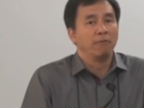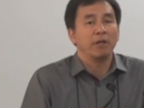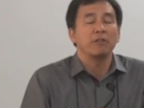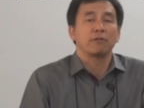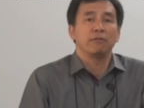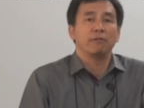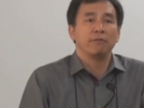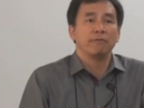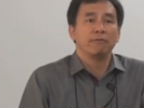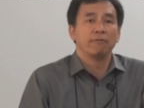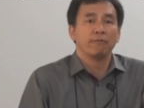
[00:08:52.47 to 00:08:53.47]
went through
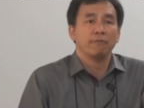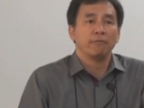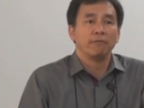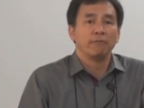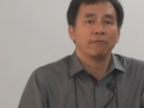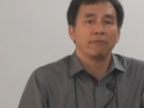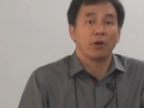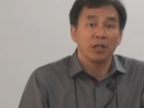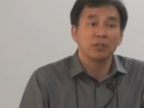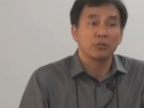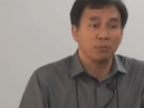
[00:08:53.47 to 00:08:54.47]
for
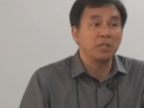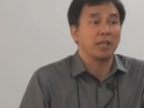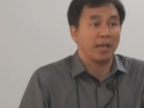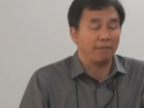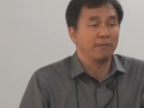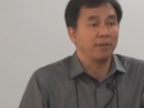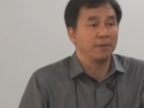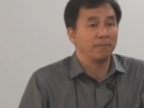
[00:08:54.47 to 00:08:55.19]
us to be saved.